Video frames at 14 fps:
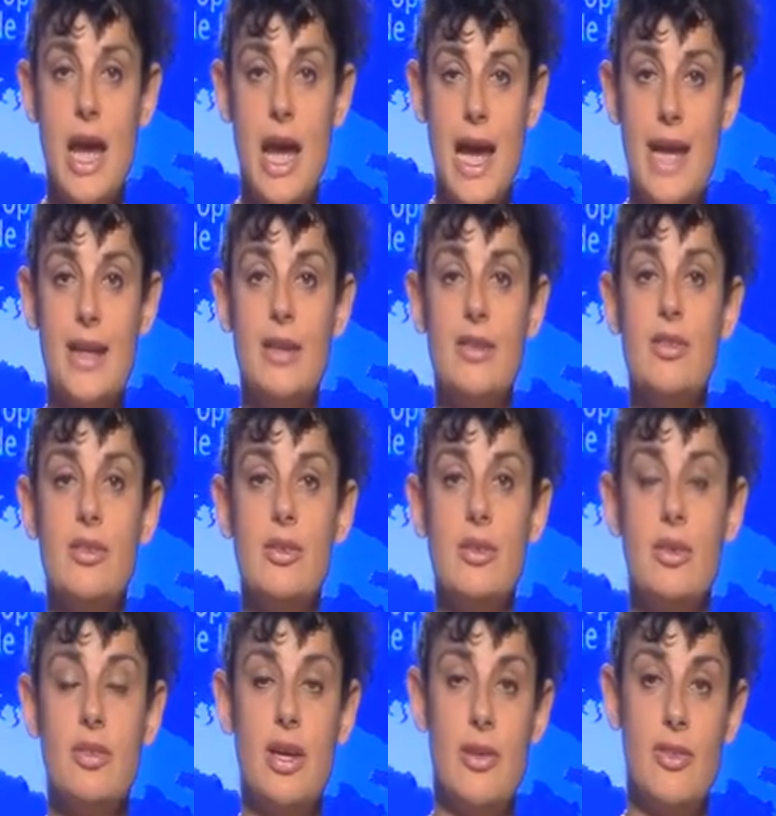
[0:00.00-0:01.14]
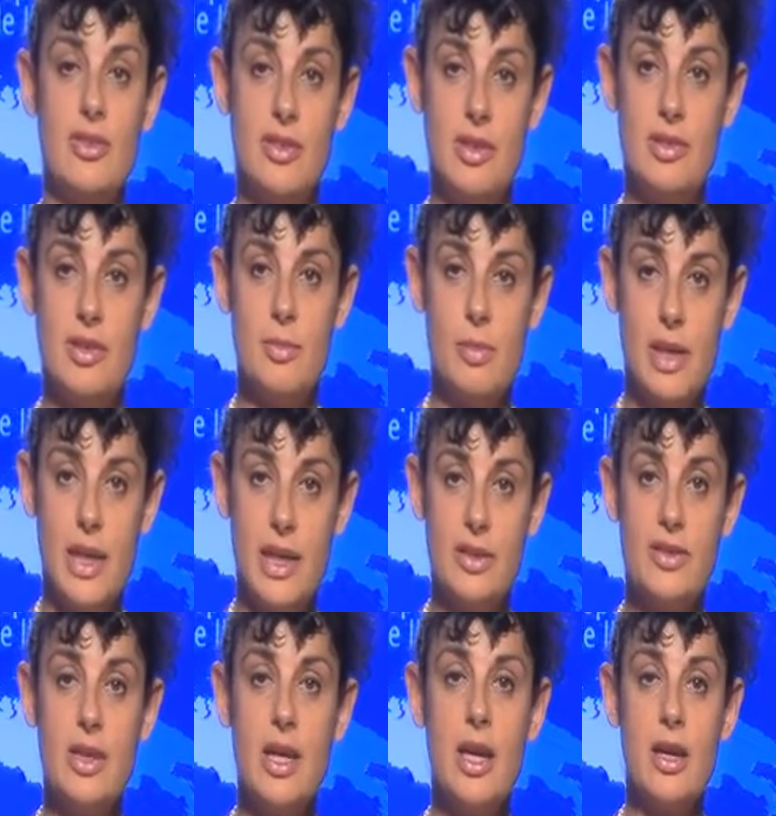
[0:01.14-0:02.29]
and not have his
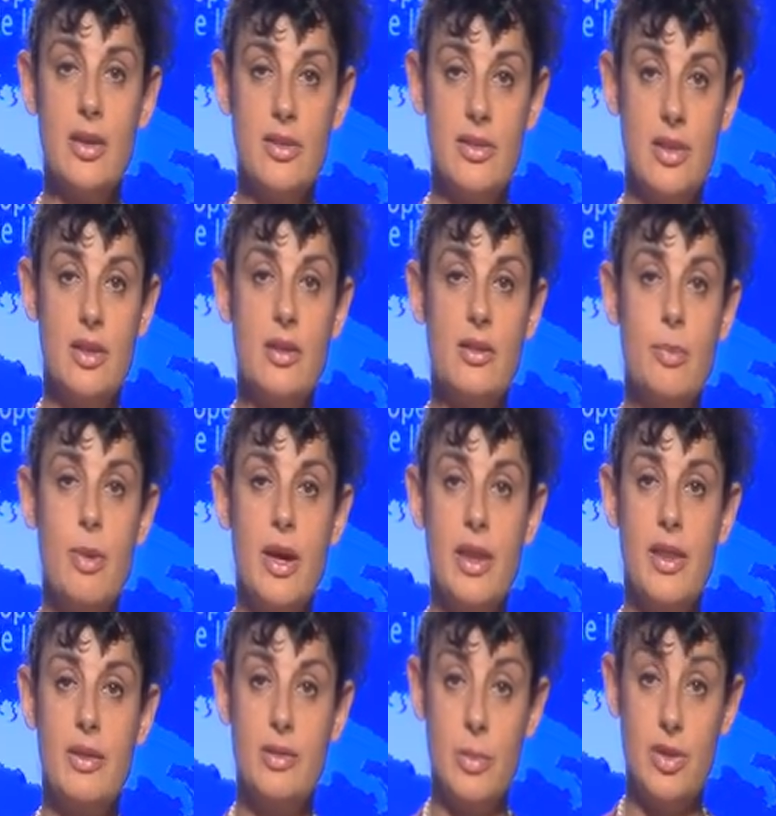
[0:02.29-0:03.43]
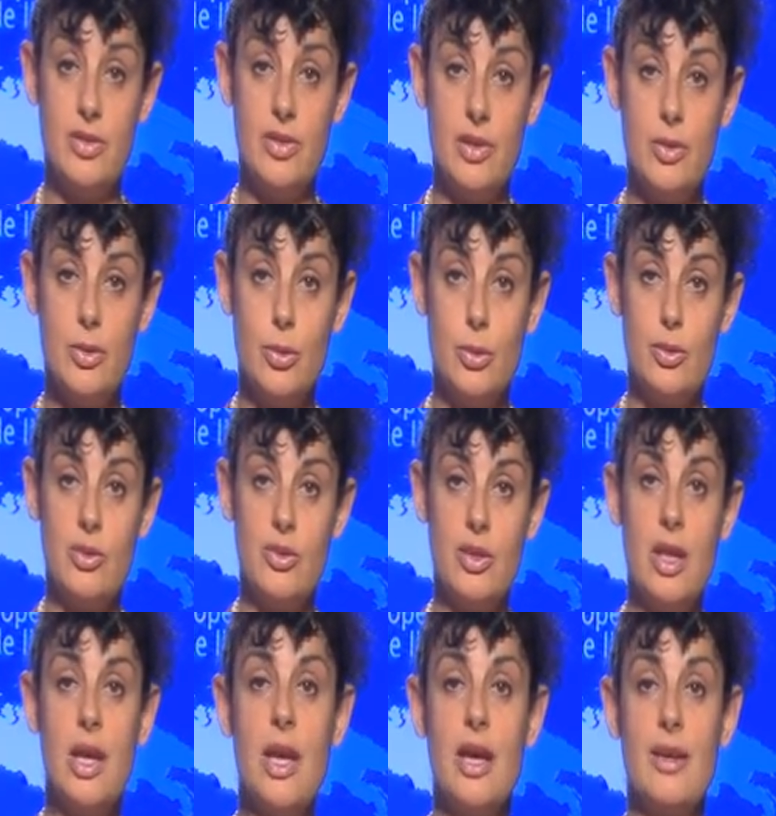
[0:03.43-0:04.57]
complaint considered by the domestic courts.
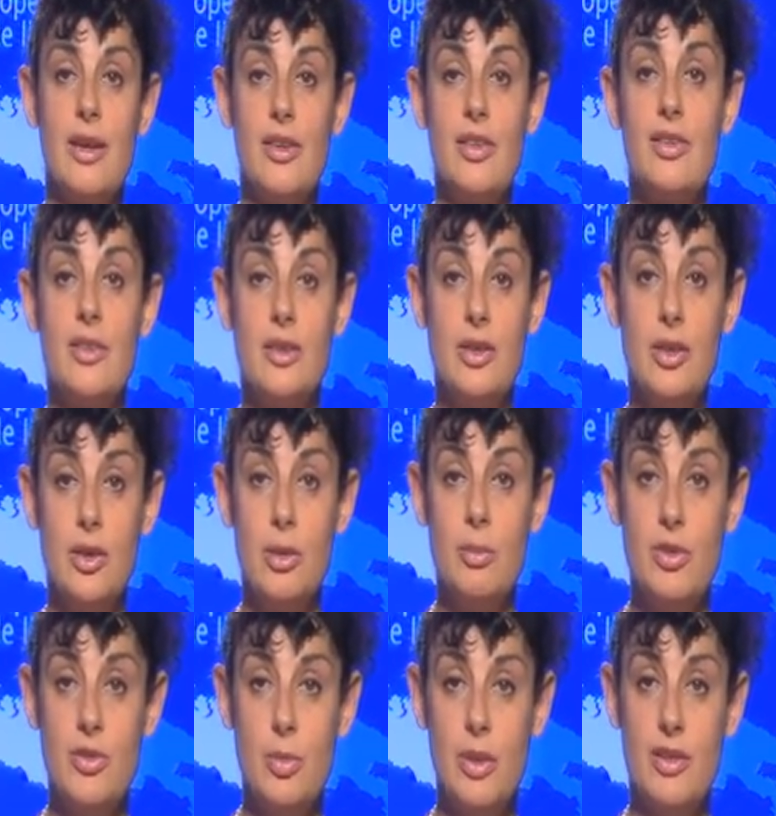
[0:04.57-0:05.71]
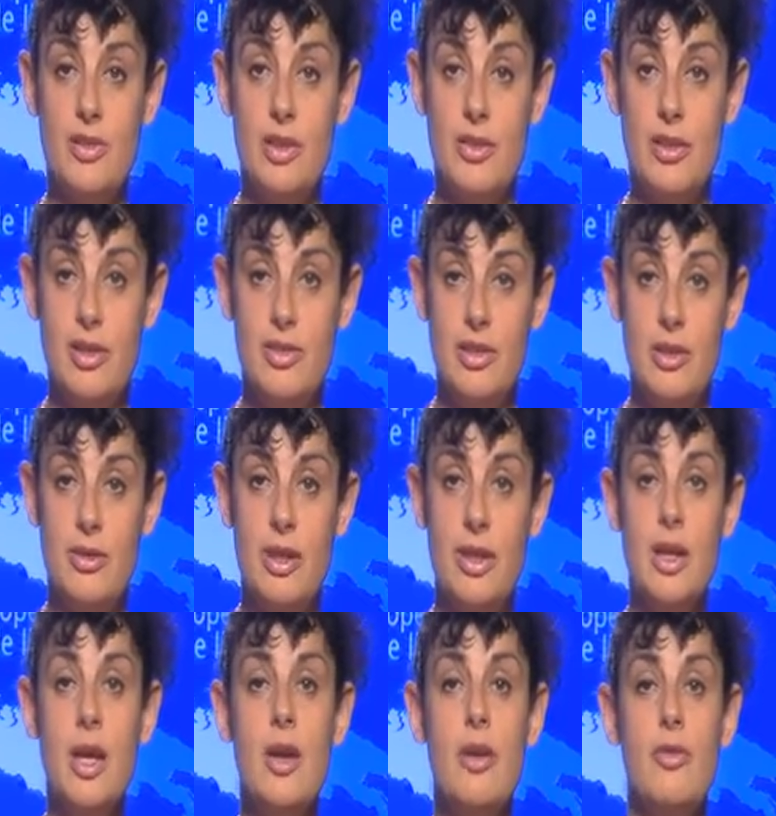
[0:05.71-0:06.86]
Now, this is a new admissibility criterion.
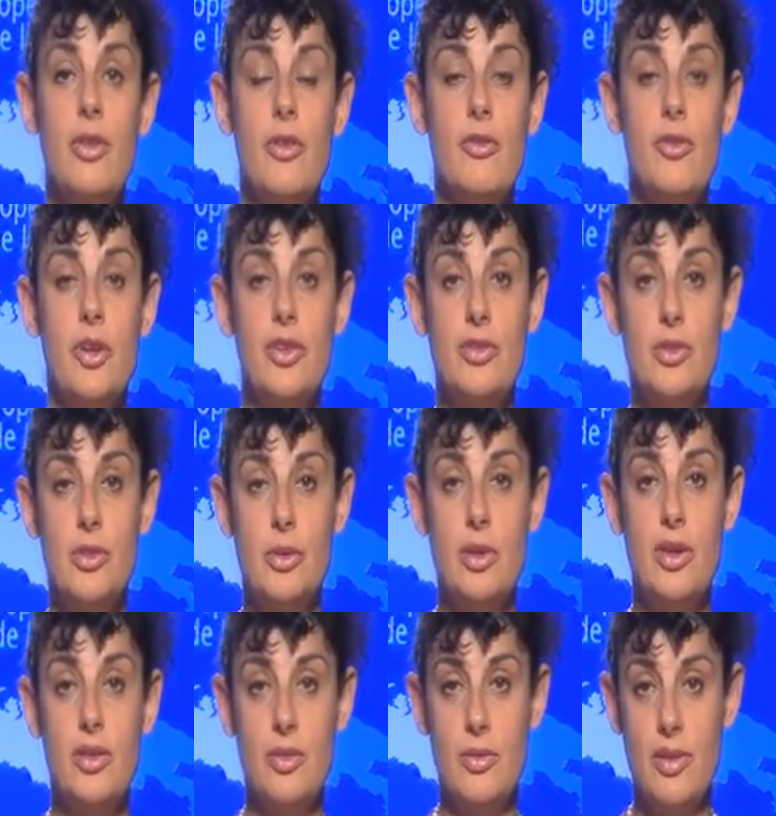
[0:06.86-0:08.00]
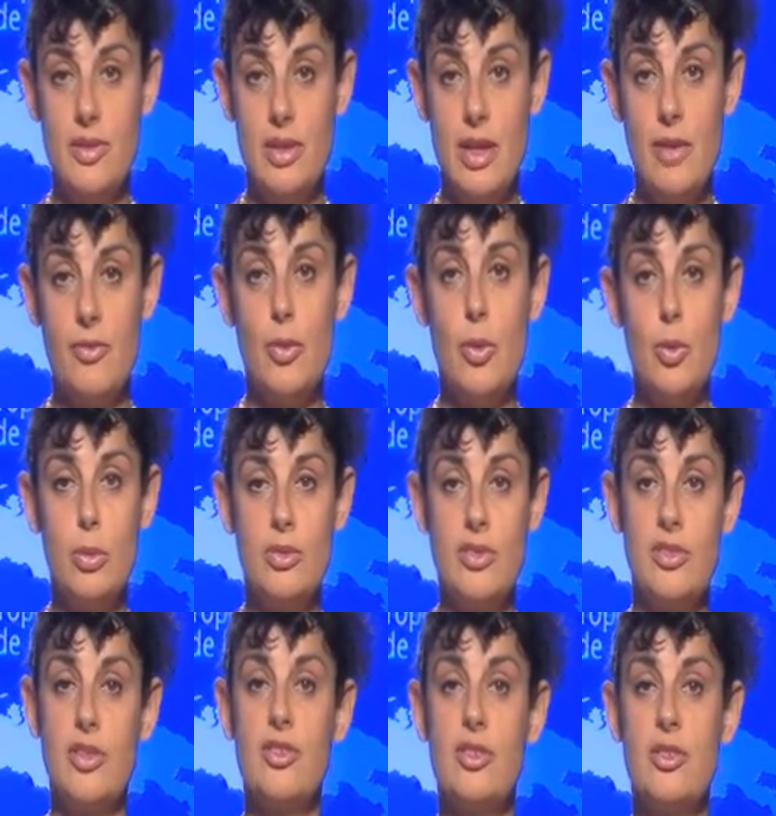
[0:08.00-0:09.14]
For the first 2 years of its life, all
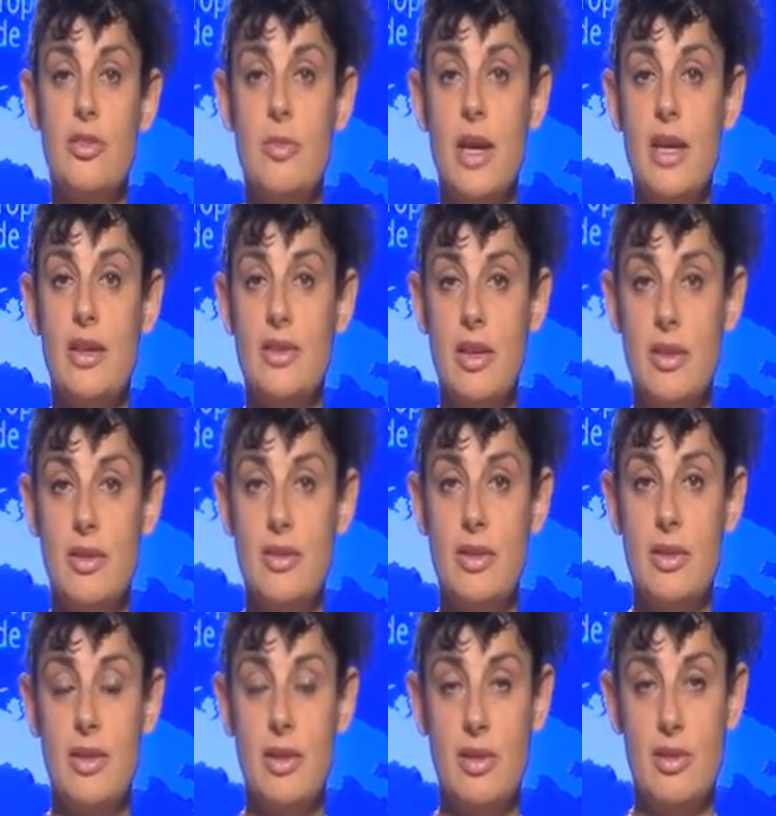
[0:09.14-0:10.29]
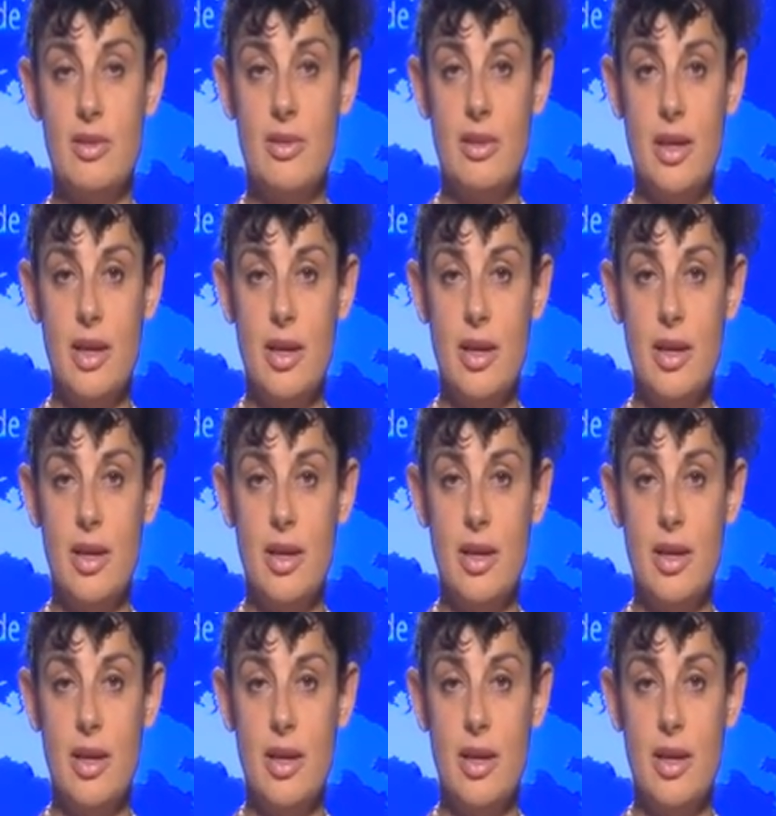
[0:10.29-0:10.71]
decisions made under this